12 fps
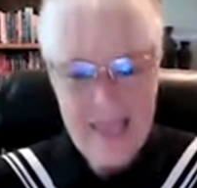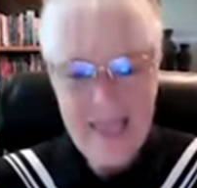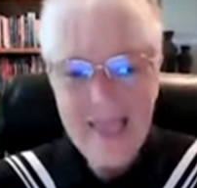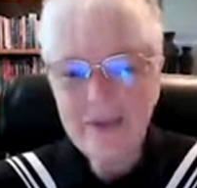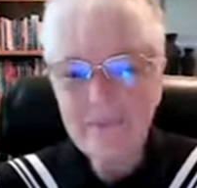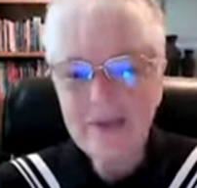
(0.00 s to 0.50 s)

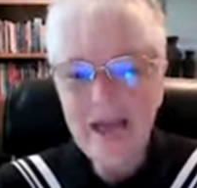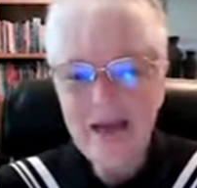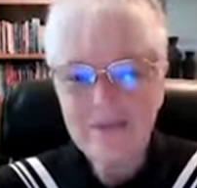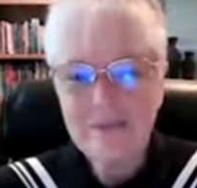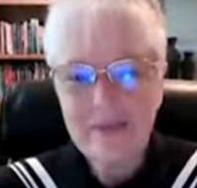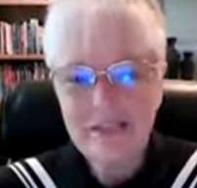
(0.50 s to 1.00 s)
And we
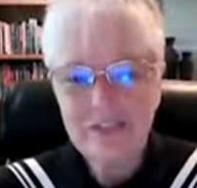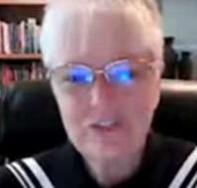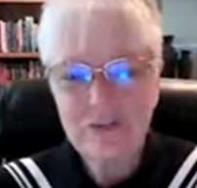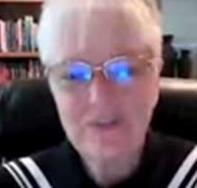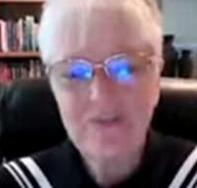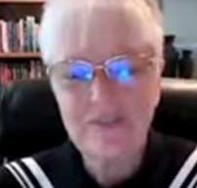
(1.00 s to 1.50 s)
have to make
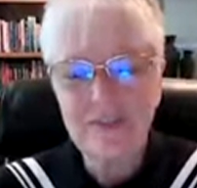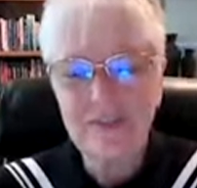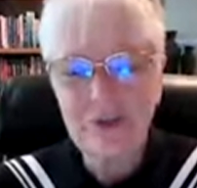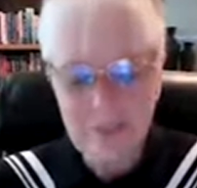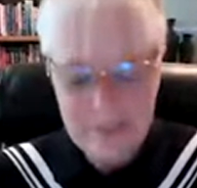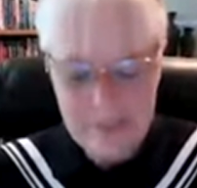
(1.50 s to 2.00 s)
sure that the
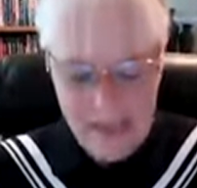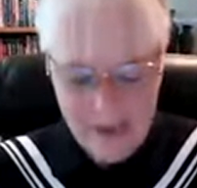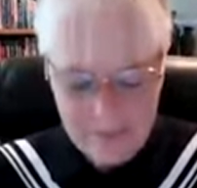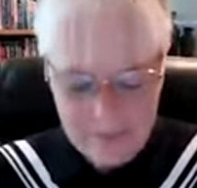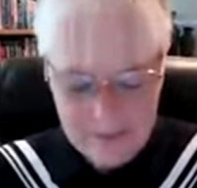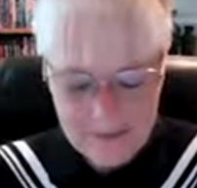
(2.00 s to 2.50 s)
human
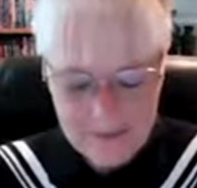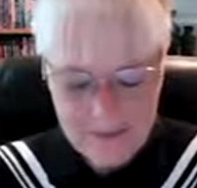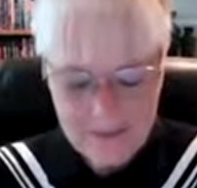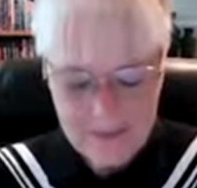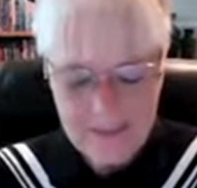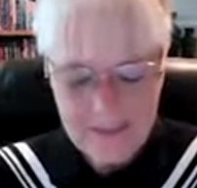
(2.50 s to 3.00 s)
element
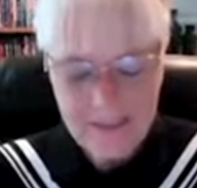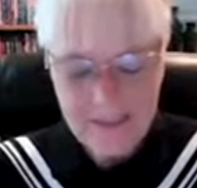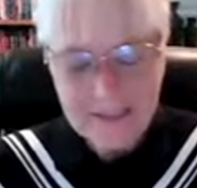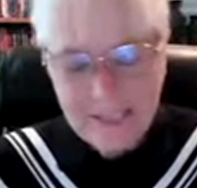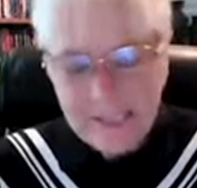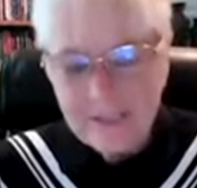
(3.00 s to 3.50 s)

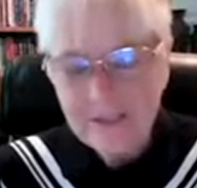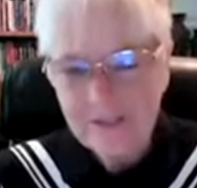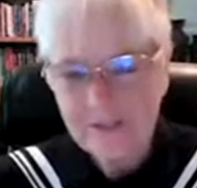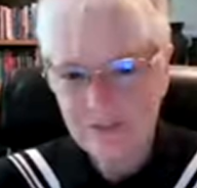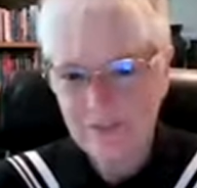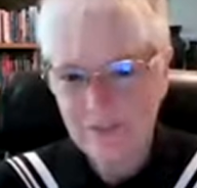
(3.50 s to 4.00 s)

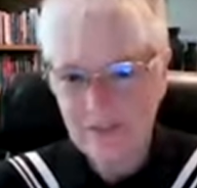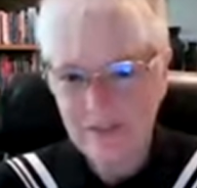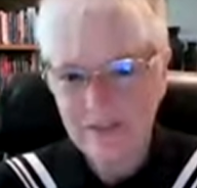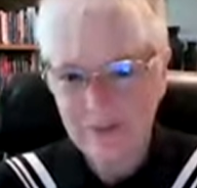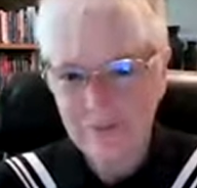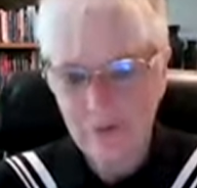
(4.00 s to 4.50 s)
continues to be
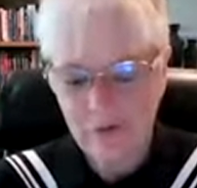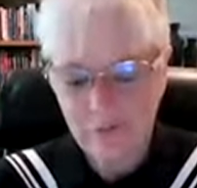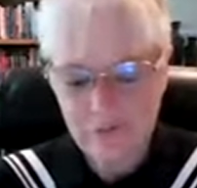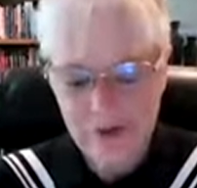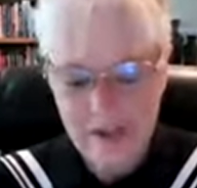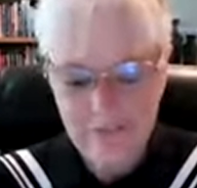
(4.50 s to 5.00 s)
at the
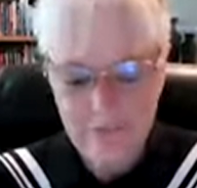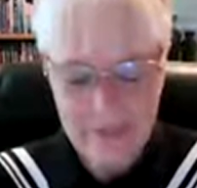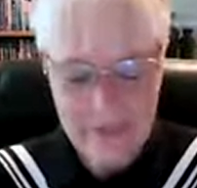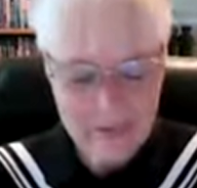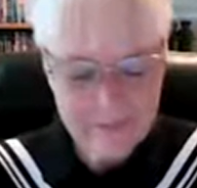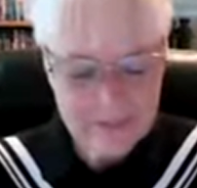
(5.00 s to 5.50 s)
forefront
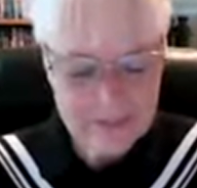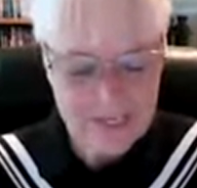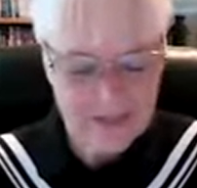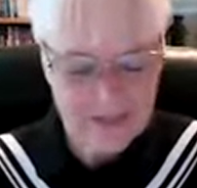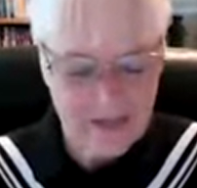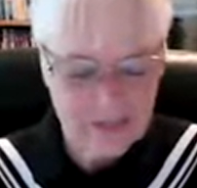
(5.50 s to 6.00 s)
whenever
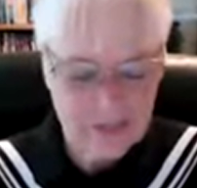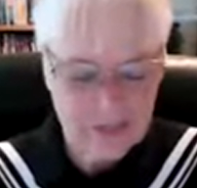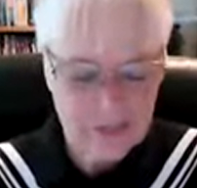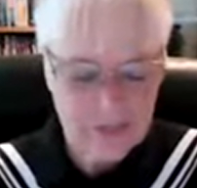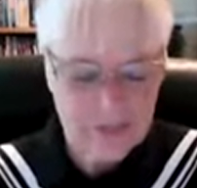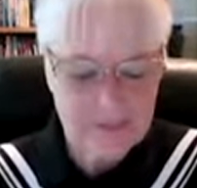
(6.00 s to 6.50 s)
technology
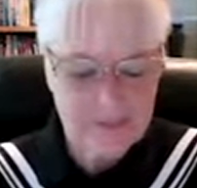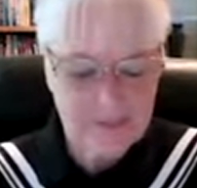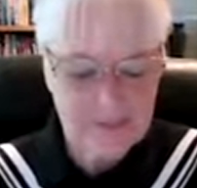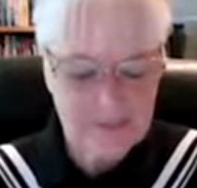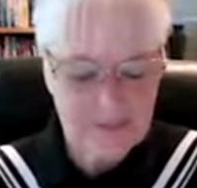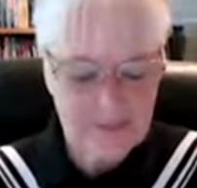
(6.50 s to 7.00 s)

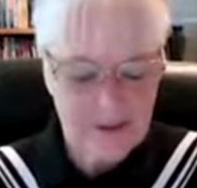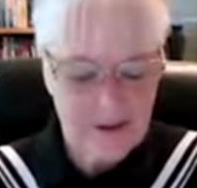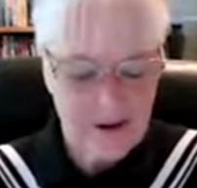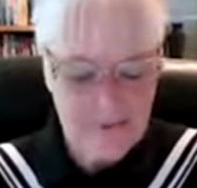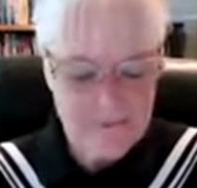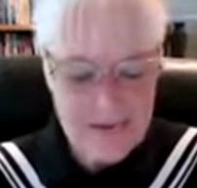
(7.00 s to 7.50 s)
choices
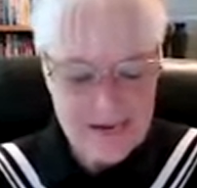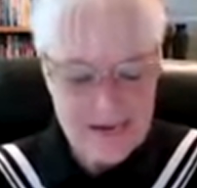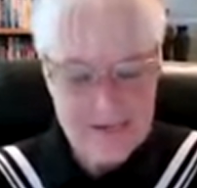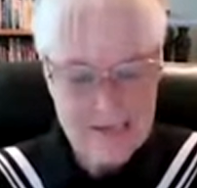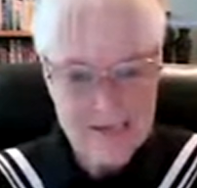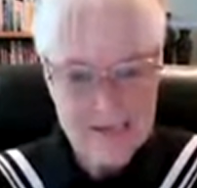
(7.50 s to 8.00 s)
are
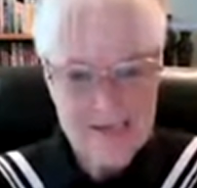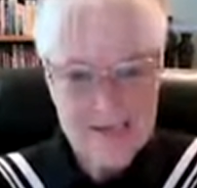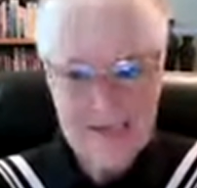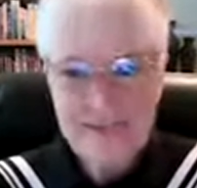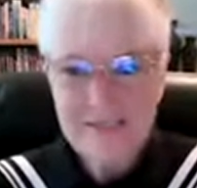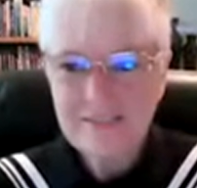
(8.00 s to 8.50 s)
made.
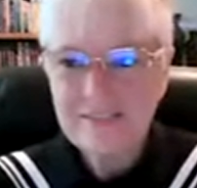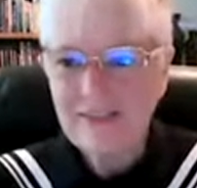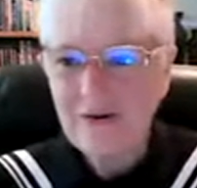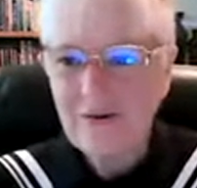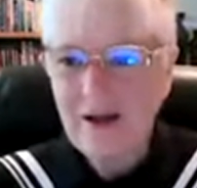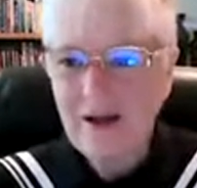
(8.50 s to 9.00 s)

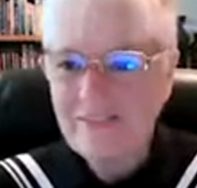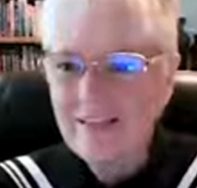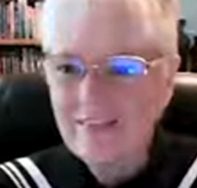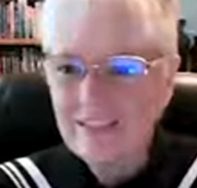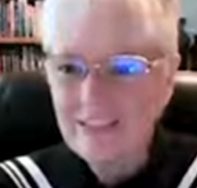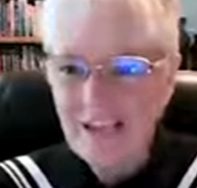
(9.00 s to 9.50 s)
So I
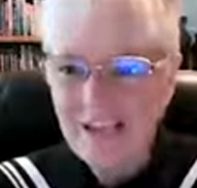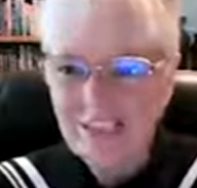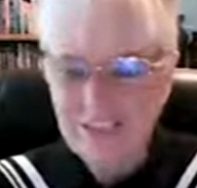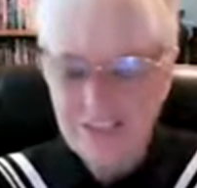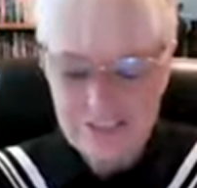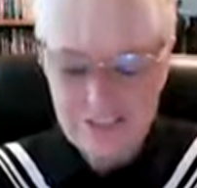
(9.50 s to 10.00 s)
think the
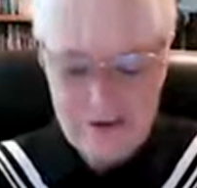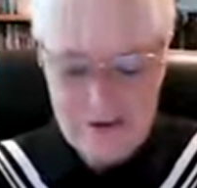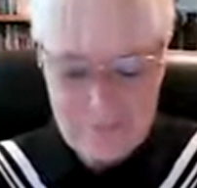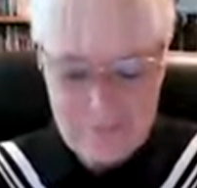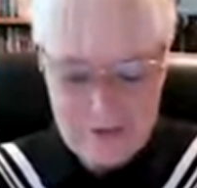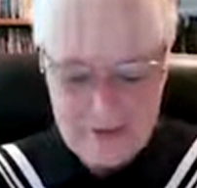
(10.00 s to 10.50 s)
challenges are
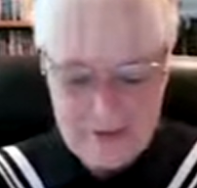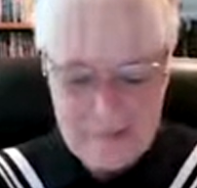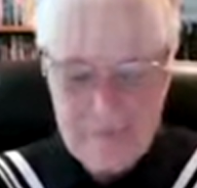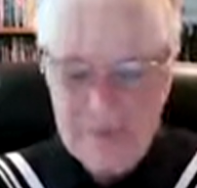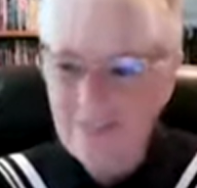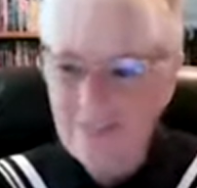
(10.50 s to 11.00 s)

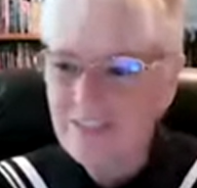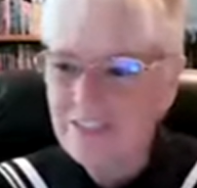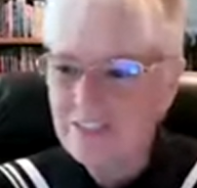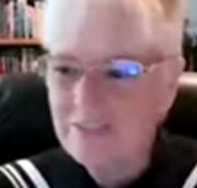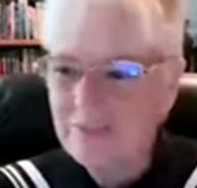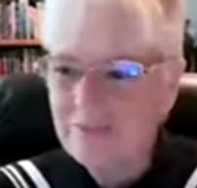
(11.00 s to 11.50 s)
apparent, but I think
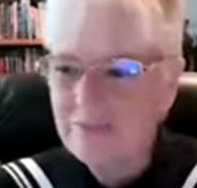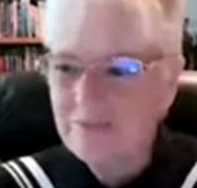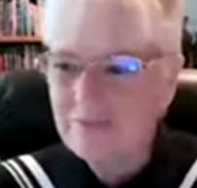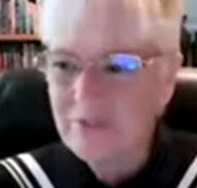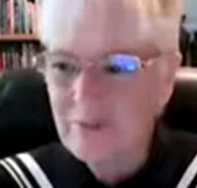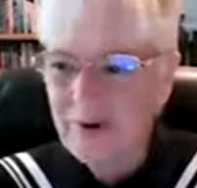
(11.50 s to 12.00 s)
too,
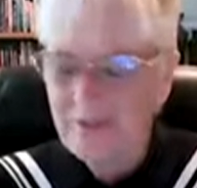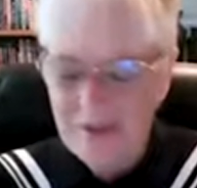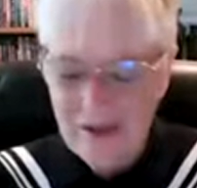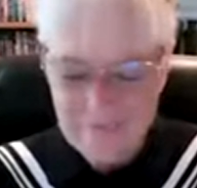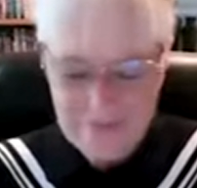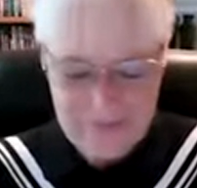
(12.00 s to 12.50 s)
so are the
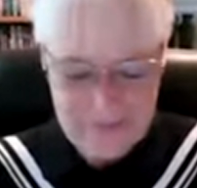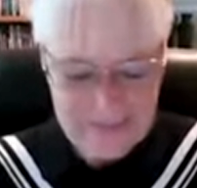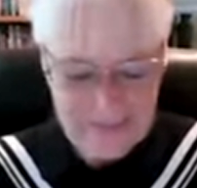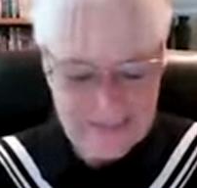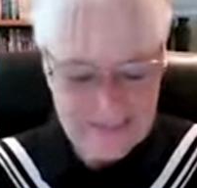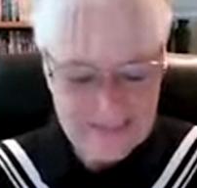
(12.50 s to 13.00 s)

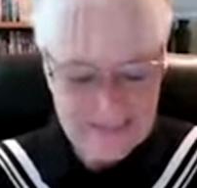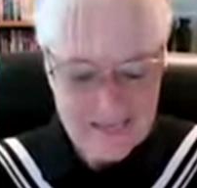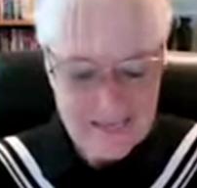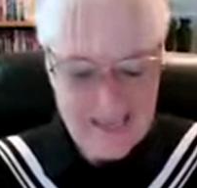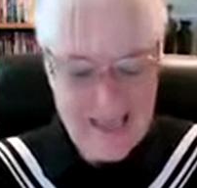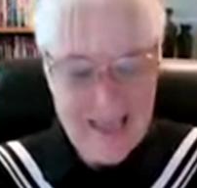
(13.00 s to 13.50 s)
opportunities.
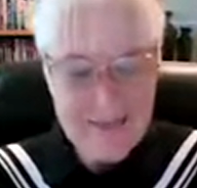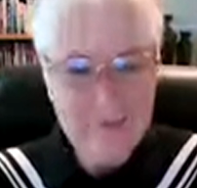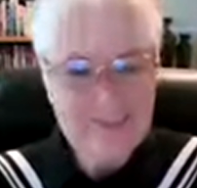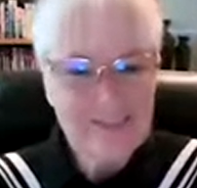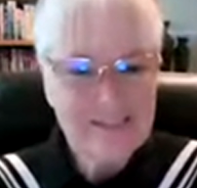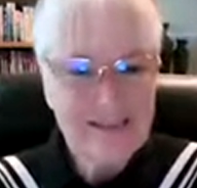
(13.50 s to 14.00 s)
And
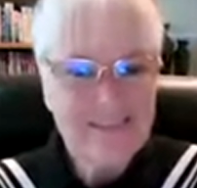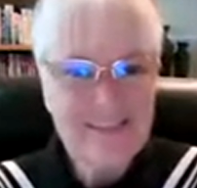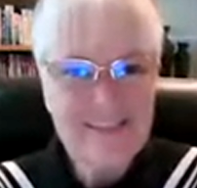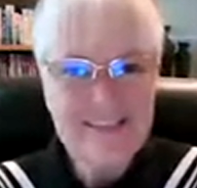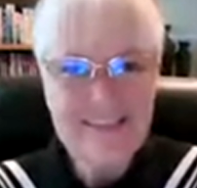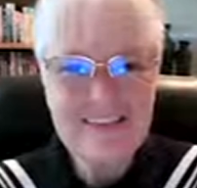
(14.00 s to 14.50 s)
personally, I
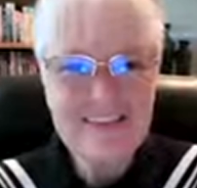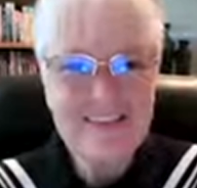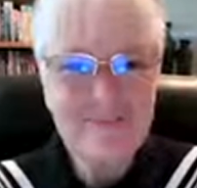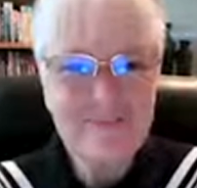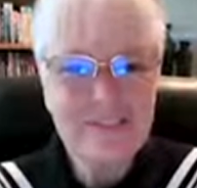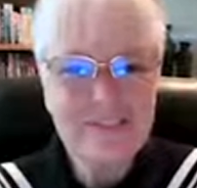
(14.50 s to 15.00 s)
think
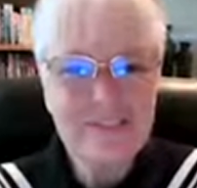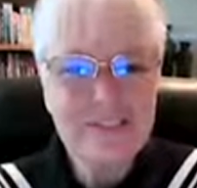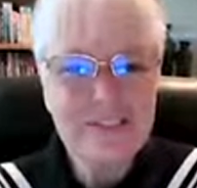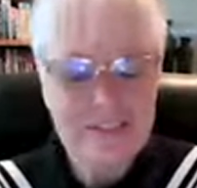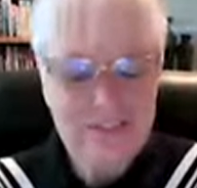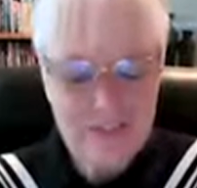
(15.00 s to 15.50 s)
the future
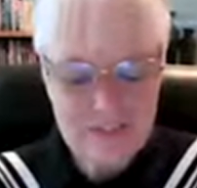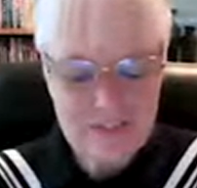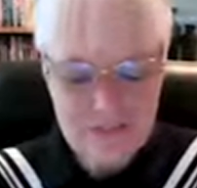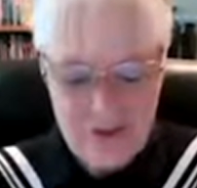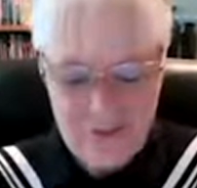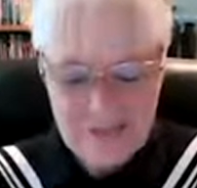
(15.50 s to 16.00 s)
is
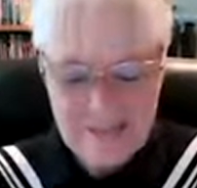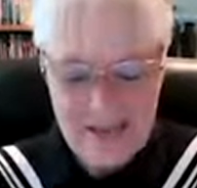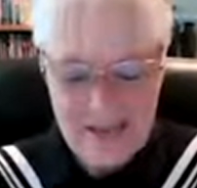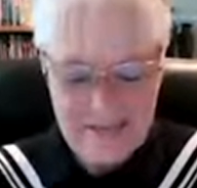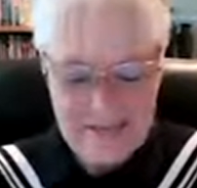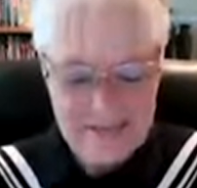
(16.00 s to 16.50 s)
so
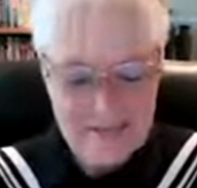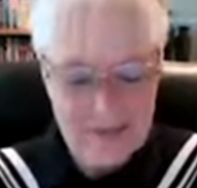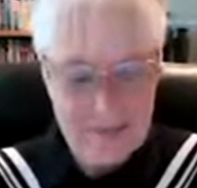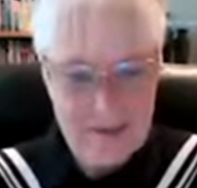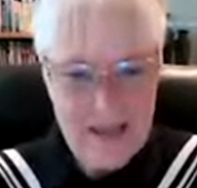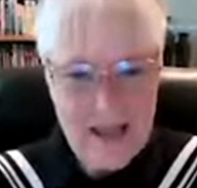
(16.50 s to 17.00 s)
exciting.
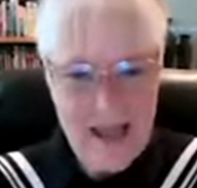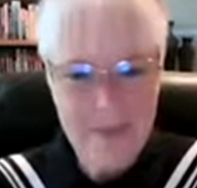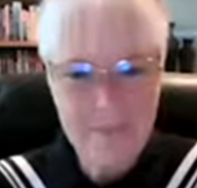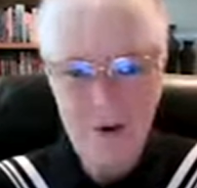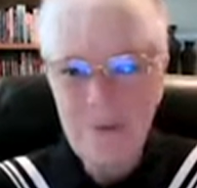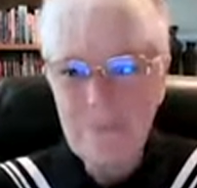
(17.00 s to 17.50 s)
So I'm
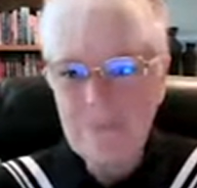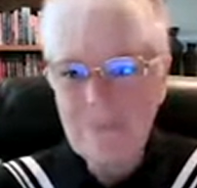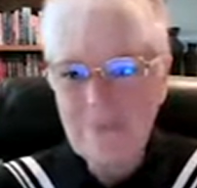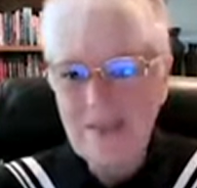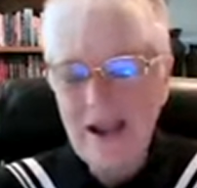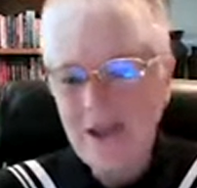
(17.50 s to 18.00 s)
hope
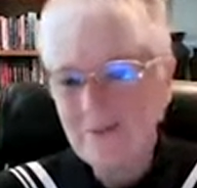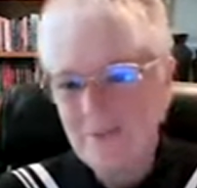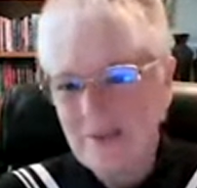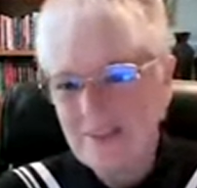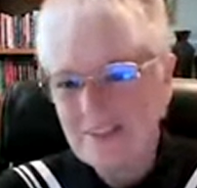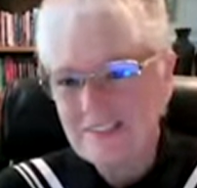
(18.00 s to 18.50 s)
that I will
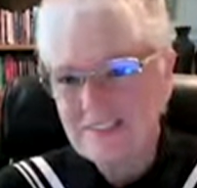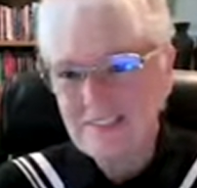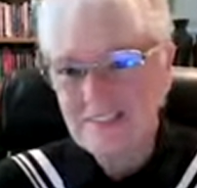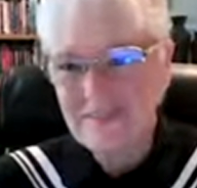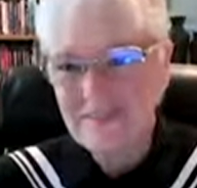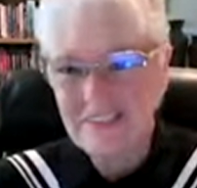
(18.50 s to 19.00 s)
be here to see
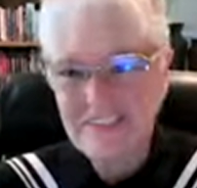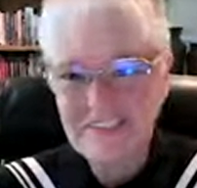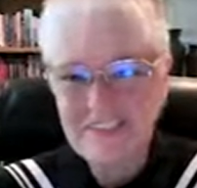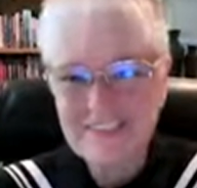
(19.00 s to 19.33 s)
some of the new